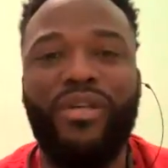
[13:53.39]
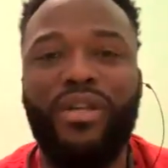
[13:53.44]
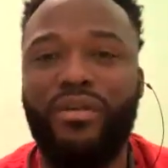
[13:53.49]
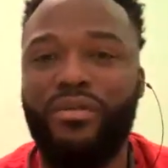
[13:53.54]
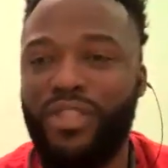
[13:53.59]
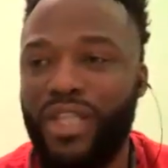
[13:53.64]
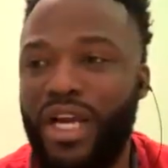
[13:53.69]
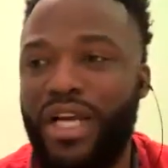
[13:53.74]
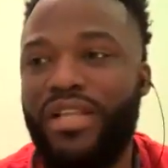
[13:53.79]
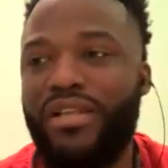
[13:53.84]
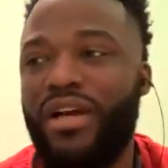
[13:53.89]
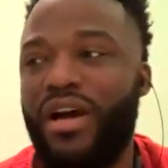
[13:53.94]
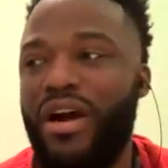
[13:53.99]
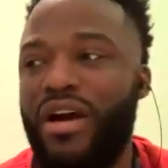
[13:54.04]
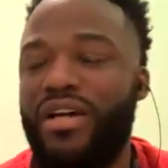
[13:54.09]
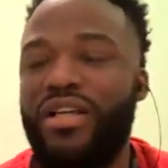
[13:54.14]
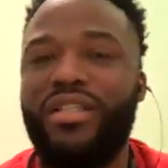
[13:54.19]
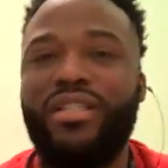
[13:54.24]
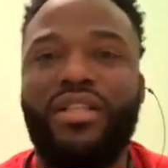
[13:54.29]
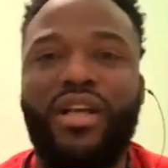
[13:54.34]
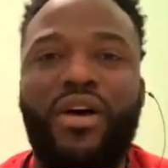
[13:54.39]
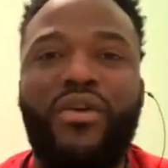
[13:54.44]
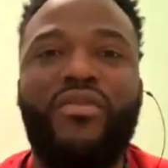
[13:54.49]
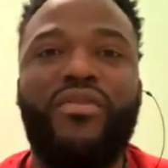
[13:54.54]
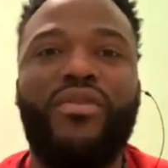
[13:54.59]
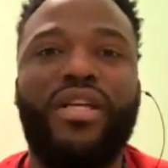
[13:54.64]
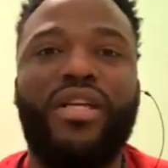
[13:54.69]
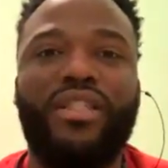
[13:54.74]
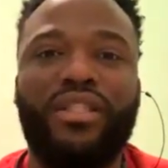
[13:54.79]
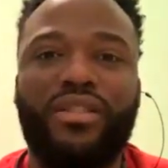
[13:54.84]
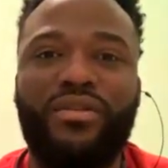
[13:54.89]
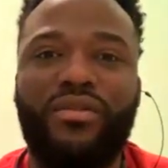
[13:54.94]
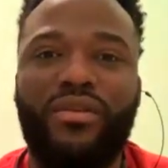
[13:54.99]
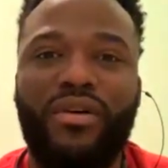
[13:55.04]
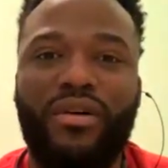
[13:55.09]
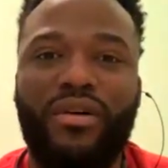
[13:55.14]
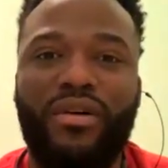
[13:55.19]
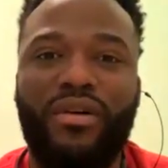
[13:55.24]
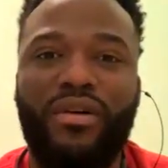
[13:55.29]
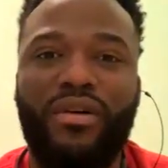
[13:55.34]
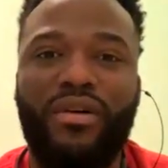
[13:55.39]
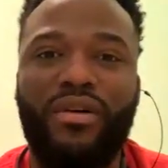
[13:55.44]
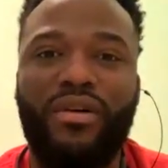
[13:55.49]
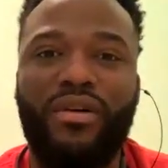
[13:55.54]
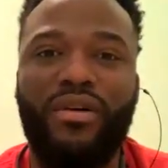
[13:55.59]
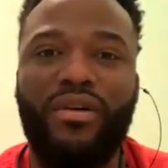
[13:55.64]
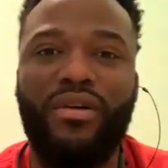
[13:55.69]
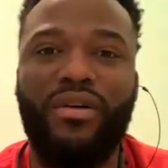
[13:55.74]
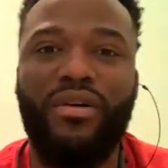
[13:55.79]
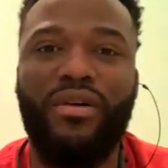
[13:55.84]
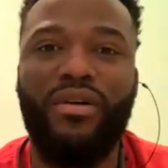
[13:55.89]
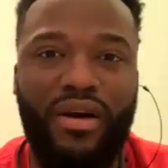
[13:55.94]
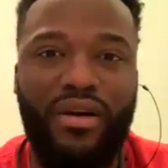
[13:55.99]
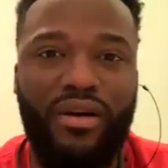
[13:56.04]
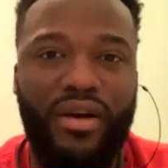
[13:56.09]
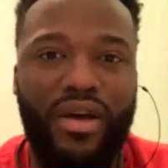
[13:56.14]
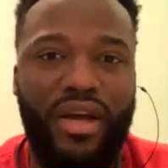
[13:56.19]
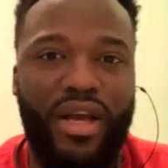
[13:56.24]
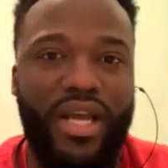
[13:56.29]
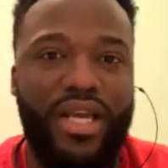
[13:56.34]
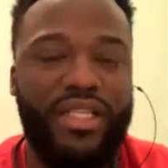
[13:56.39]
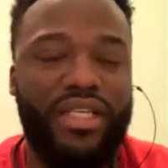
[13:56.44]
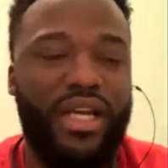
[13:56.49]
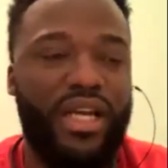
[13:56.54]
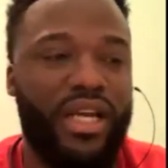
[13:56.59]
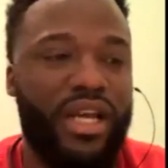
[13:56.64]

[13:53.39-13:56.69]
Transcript: No, James Harden is known as a scorer, but LeBron now.